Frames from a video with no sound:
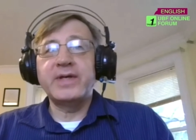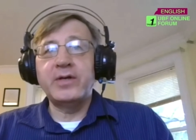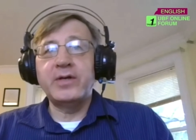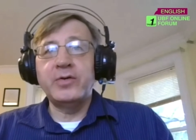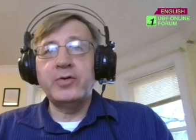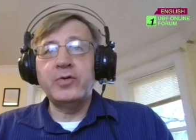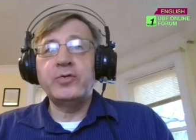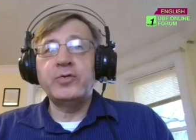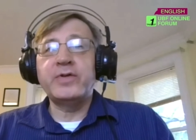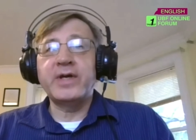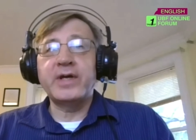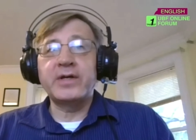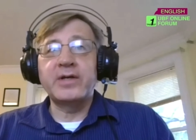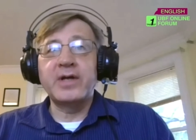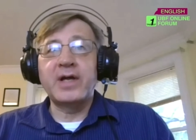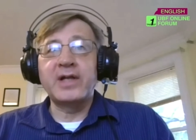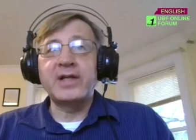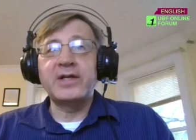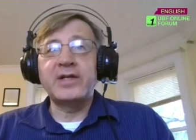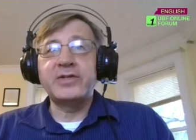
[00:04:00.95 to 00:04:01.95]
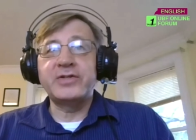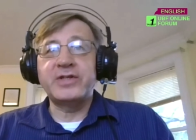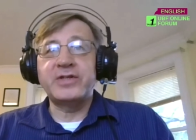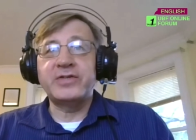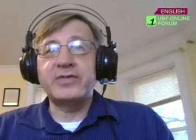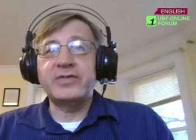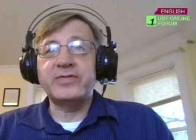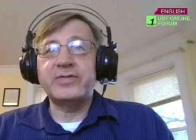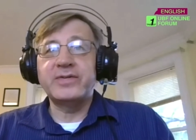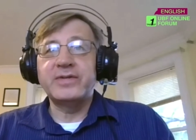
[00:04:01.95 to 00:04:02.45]
in new
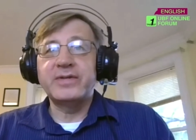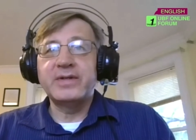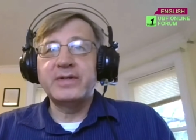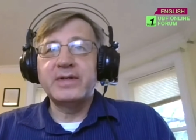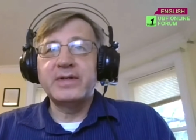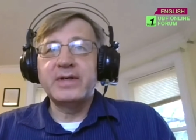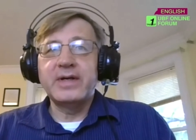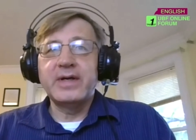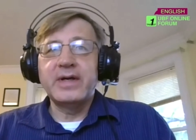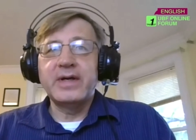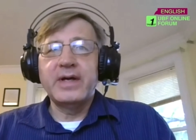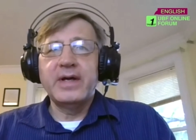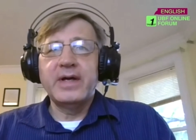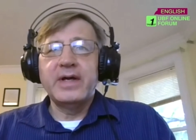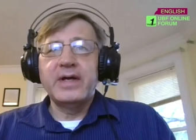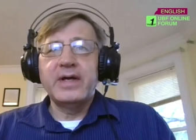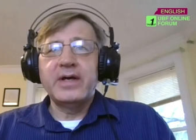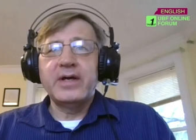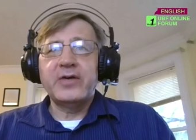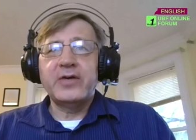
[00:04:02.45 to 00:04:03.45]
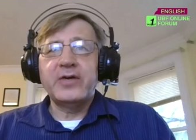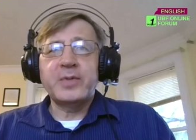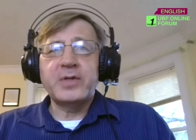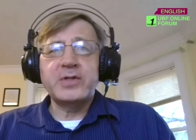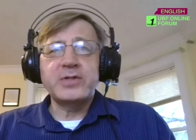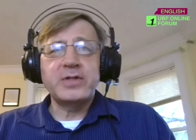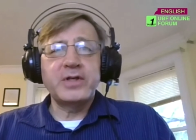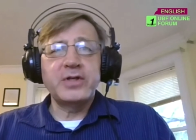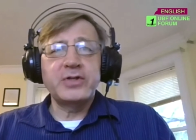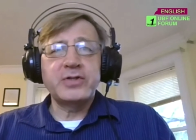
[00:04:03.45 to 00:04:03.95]
technologies.
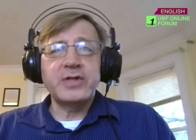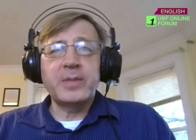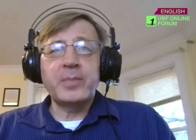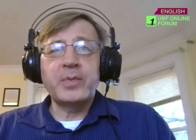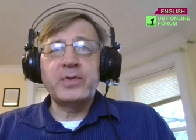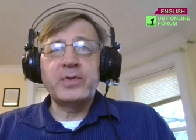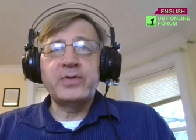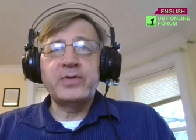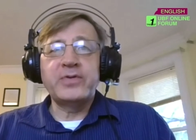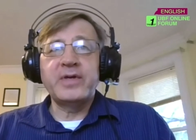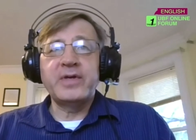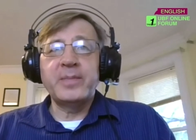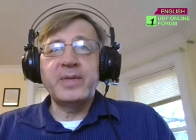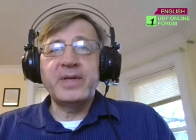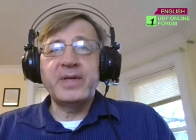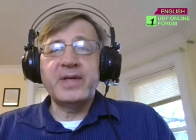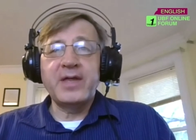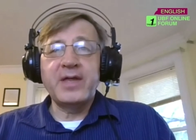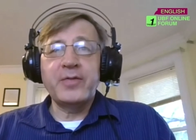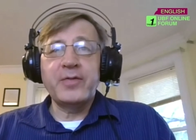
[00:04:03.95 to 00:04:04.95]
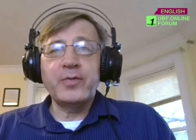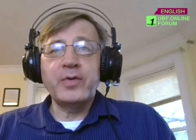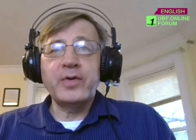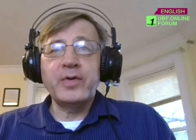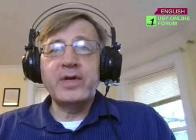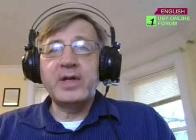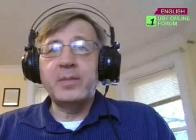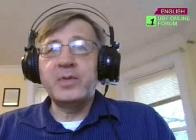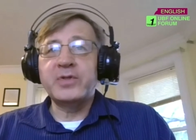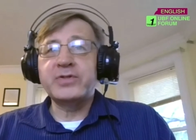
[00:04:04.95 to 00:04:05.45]
Especially Shepherd Tim
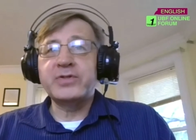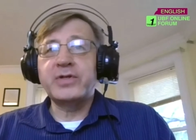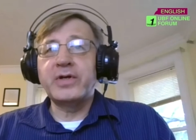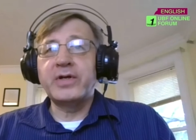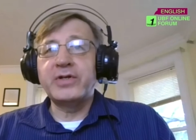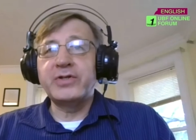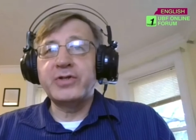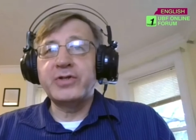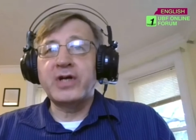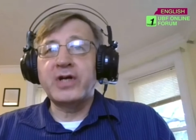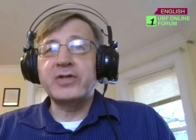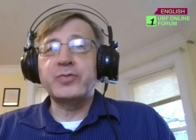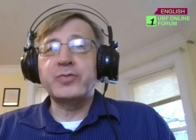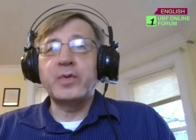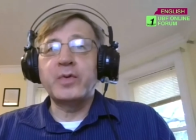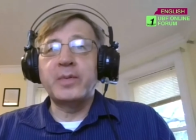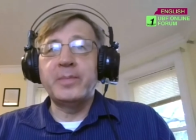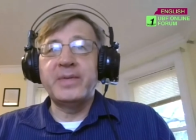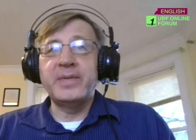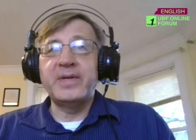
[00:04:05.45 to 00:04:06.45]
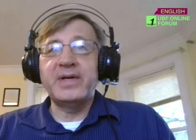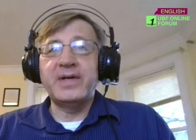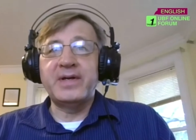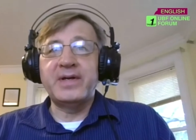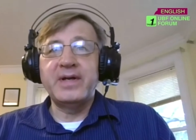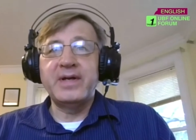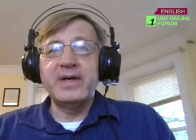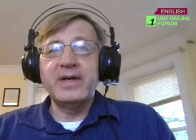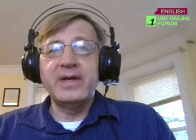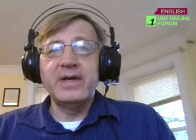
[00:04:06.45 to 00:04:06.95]
McKeithrin and missionary Joshua Min